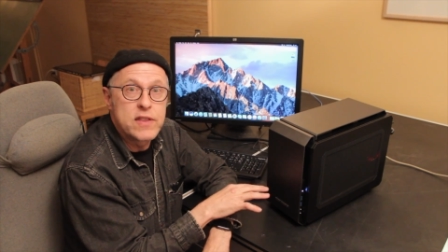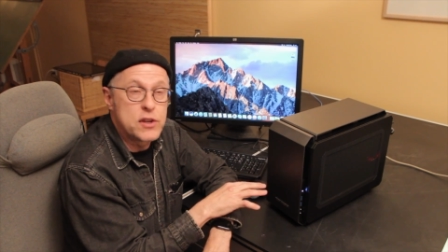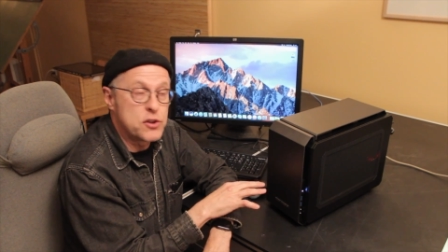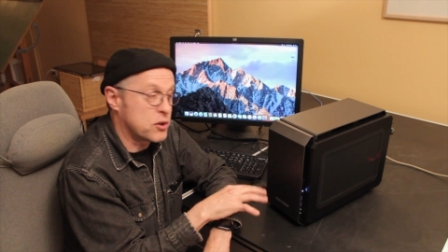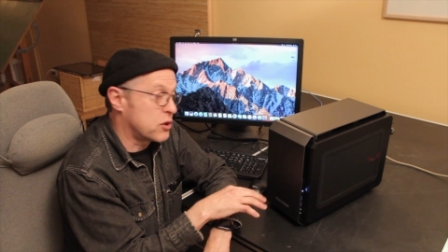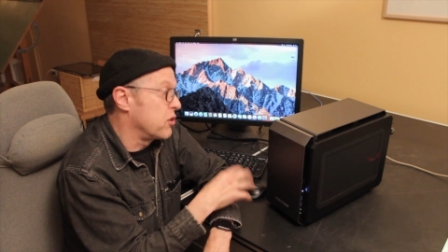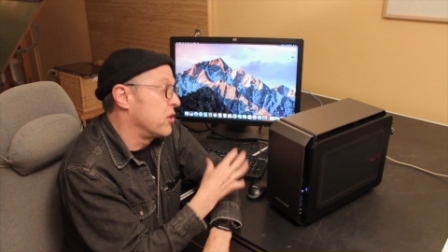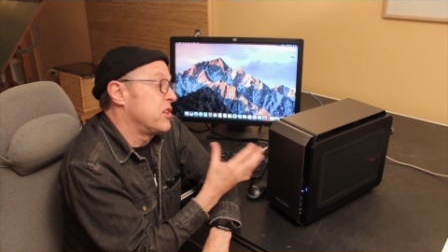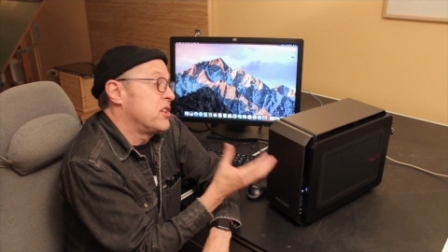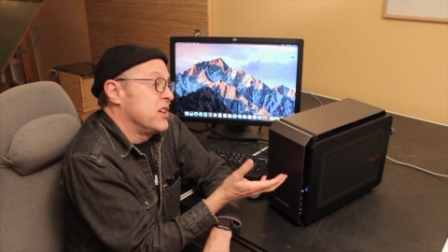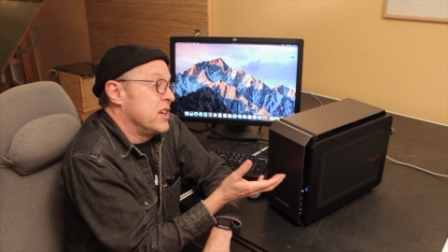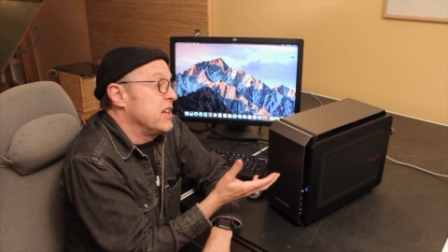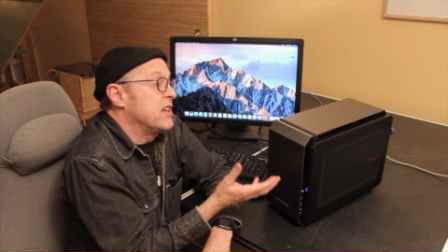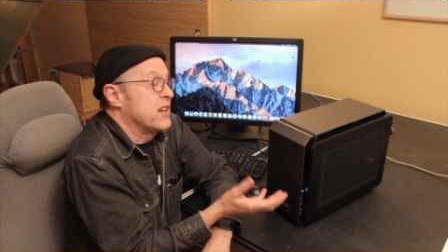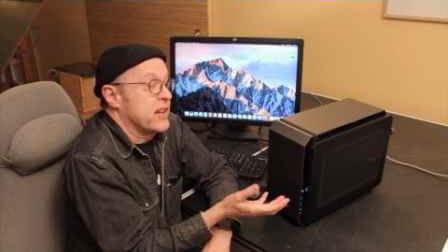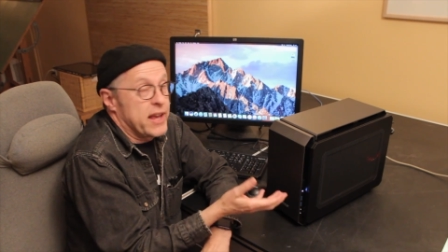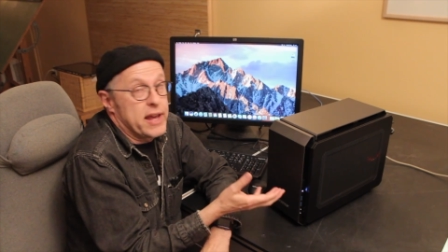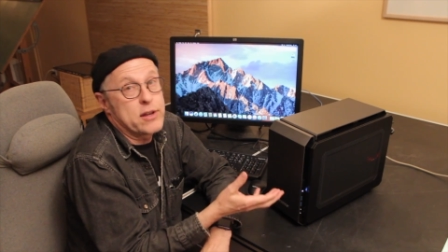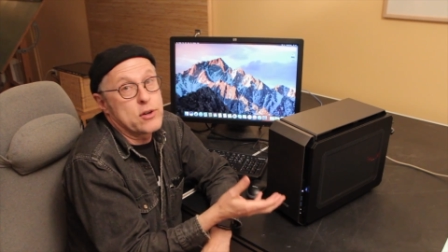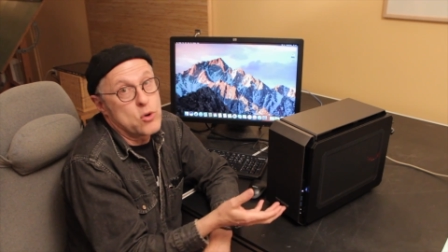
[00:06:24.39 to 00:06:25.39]
then you're going to
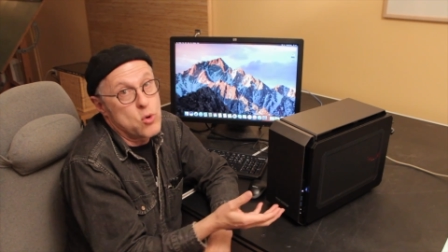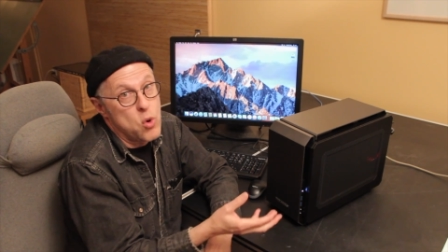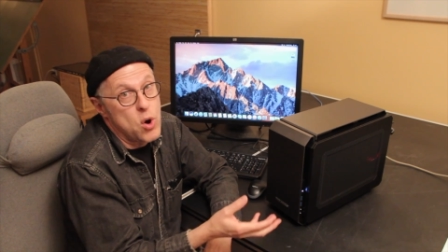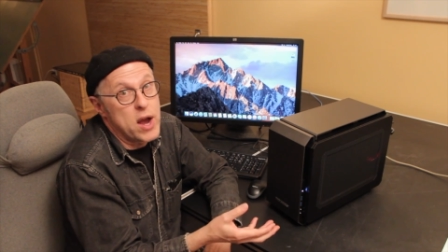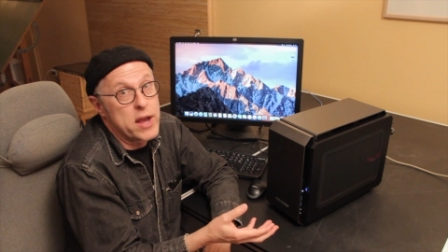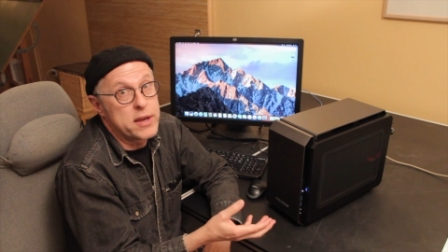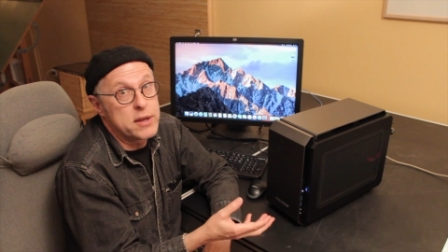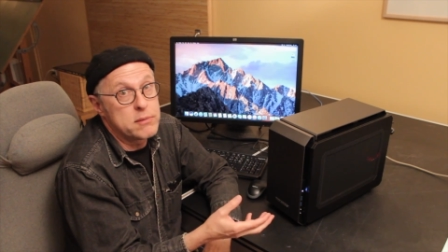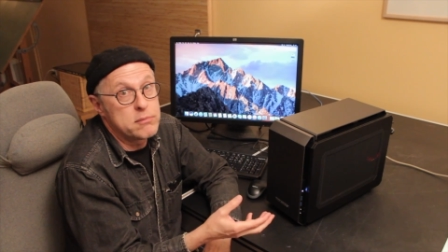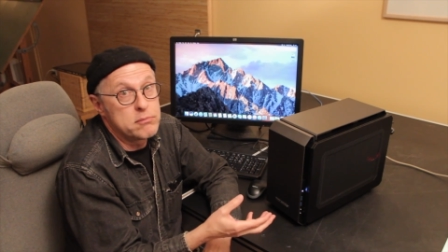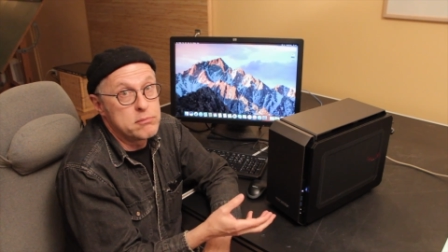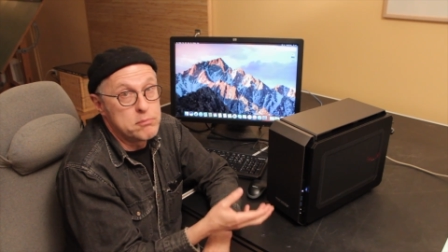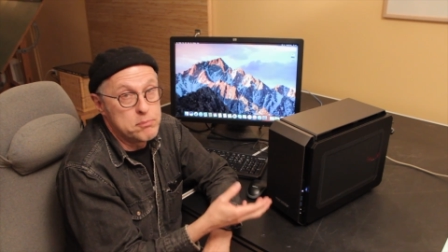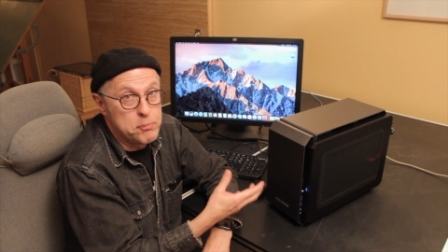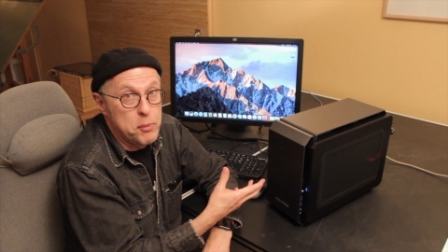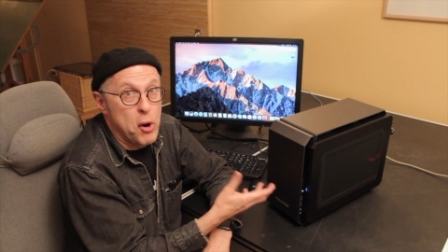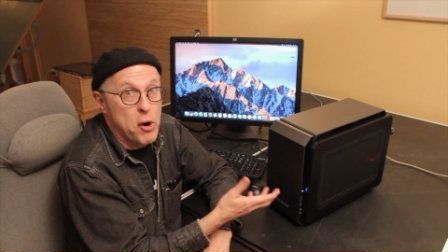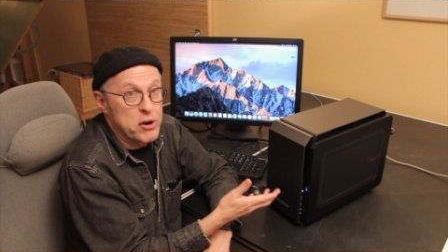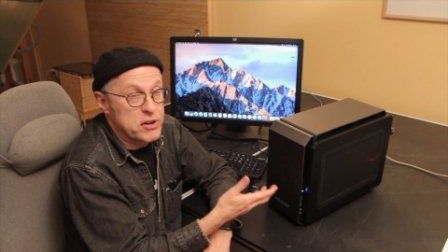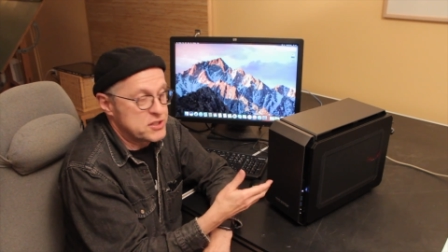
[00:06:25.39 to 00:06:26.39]
need to get quiet
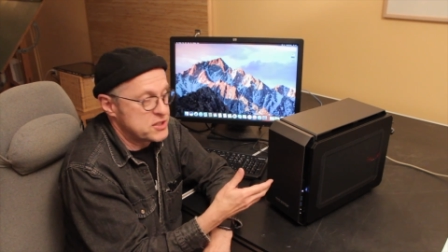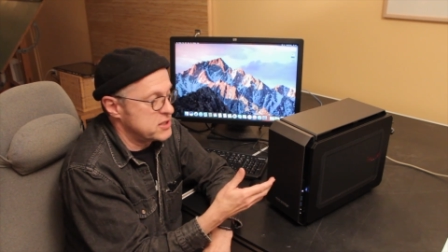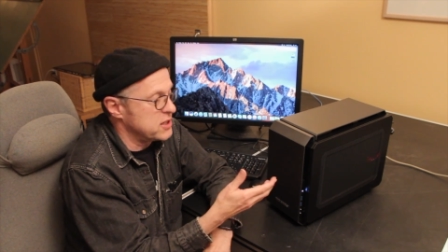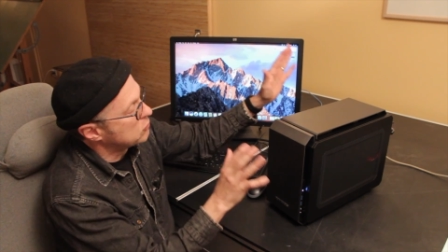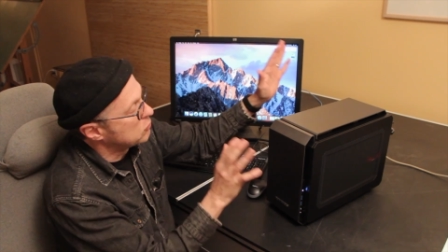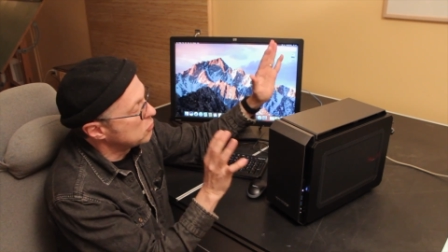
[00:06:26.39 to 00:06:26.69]
parts.